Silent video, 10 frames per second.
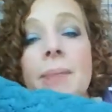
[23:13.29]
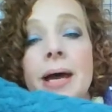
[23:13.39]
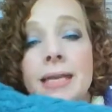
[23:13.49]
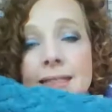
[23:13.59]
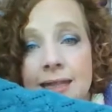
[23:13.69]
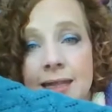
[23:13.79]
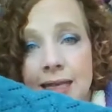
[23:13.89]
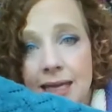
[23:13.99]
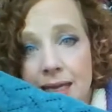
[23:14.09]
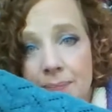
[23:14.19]
But
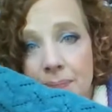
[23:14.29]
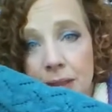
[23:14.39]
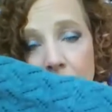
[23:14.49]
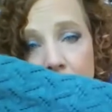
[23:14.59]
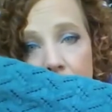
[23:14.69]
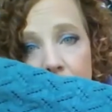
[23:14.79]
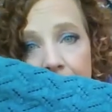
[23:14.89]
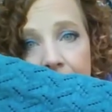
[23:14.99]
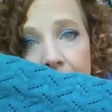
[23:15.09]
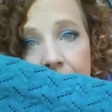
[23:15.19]
the blue
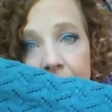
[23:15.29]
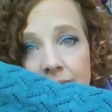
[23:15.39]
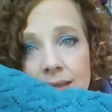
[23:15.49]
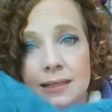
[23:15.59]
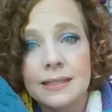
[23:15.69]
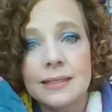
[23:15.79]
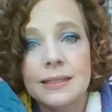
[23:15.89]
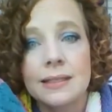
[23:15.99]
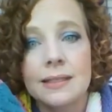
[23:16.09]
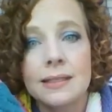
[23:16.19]

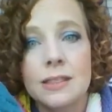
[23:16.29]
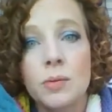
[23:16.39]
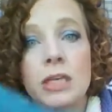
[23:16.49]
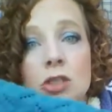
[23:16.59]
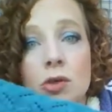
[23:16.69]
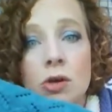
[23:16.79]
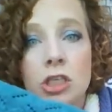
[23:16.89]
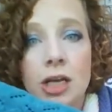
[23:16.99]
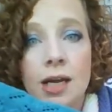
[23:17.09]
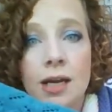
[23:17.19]
is Sweet
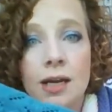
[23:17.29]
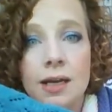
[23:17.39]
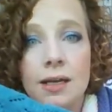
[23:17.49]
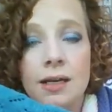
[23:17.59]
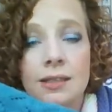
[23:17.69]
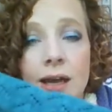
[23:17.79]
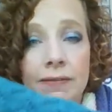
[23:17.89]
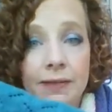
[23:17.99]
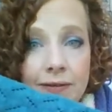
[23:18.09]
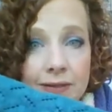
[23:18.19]
Georgia
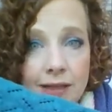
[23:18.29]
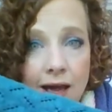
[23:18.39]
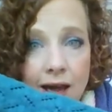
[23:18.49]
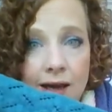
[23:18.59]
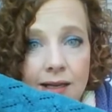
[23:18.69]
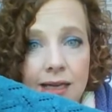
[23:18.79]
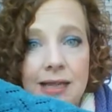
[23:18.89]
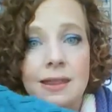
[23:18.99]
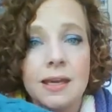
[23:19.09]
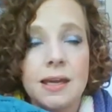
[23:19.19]
Tough Love sock
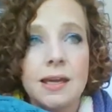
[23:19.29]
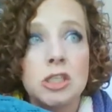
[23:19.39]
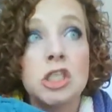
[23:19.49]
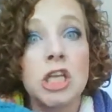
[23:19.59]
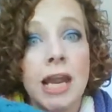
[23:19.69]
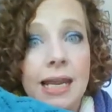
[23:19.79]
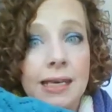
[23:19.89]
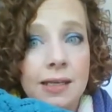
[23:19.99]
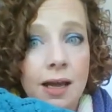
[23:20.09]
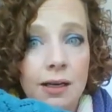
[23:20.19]
in the
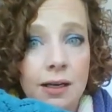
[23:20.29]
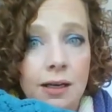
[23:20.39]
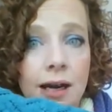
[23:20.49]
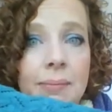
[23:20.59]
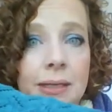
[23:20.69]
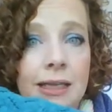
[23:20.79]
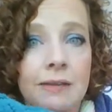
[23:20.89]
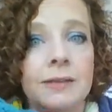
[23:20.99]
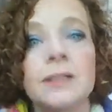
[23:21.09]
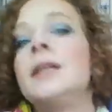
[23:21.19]
jade color, I
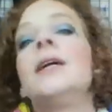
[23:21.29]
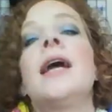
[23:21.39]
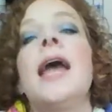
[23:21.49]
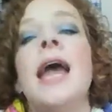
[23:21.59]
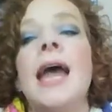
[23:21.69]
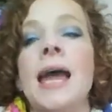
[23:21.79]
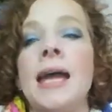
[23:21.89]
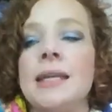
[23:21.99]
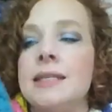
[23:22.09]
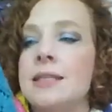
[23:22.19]
believe.
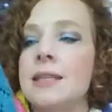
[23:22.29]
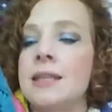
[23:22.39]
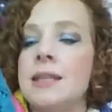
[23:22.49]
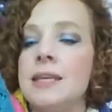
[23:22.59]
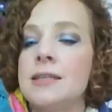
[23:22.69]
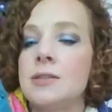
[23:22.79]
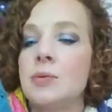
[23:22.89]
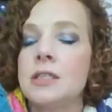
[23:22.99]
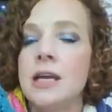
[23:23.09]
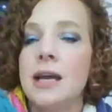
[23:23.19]
And these
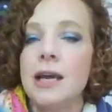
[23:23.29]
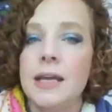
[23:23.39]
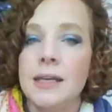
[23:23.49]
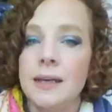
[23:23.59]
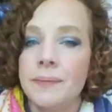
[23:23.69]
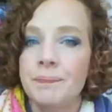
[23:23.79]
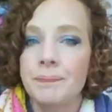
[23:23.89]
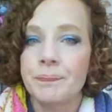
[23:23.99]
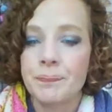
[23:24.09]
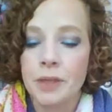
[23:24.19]
were done
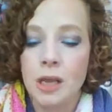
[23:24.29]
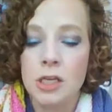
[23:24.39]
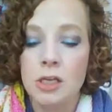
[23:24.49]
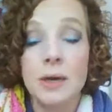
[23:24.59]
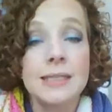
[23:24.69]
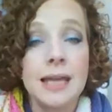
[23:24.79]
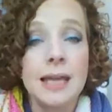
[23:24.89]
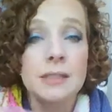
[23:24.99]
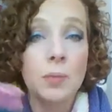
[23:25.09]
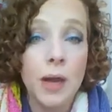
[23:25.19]
on a US
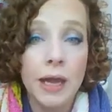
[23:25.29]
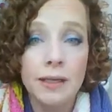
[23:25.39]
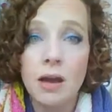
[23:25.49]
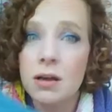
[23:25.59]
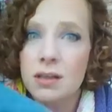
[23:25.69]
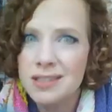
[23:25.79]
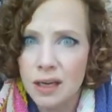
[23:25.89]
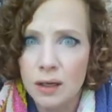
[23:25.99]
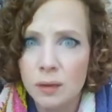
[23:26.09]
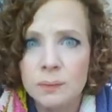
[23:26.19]
size 1
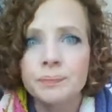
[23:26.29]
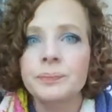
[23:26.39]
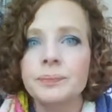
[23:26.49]
also.